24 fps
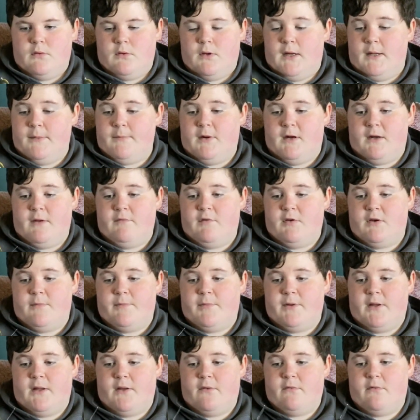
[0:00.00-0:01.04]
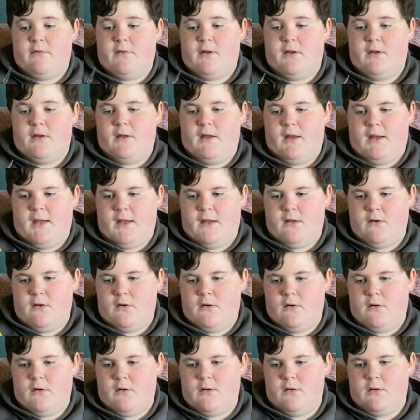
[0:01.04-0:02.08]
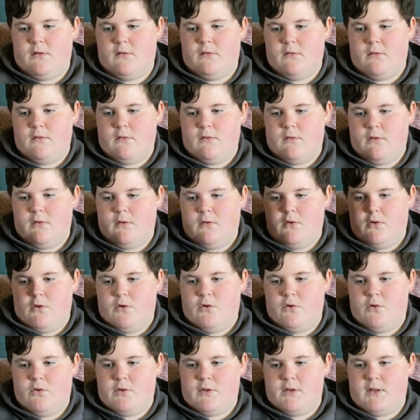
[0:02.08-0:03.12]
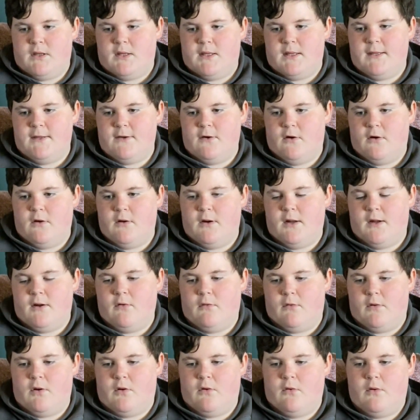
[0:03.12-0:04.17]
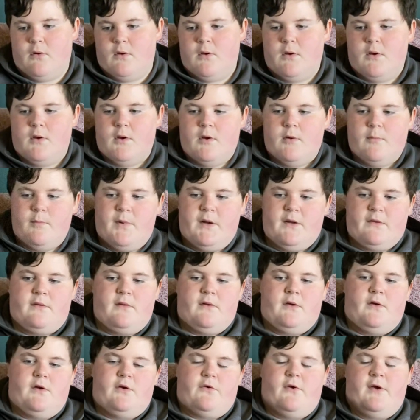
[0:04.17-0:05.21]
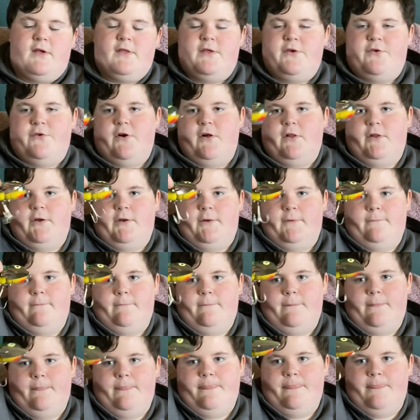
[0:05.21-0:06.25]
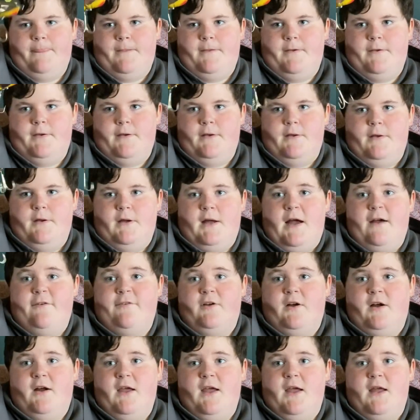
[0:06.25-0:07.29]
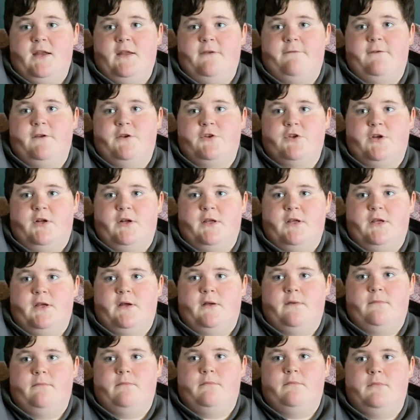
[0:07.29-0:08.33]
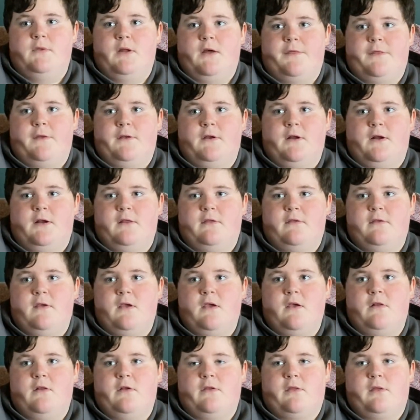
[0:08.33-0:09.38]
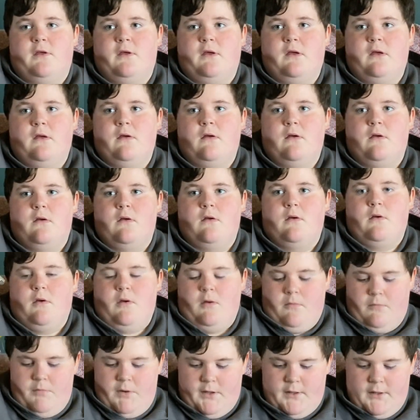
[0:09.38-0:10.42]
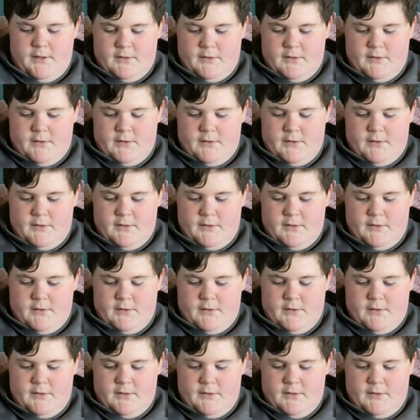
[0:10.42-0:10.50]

I'm not even gonna pronounce that head on heat on I don't know but it's a crazy color haven't got any fish on it yet nothing not a singular thing but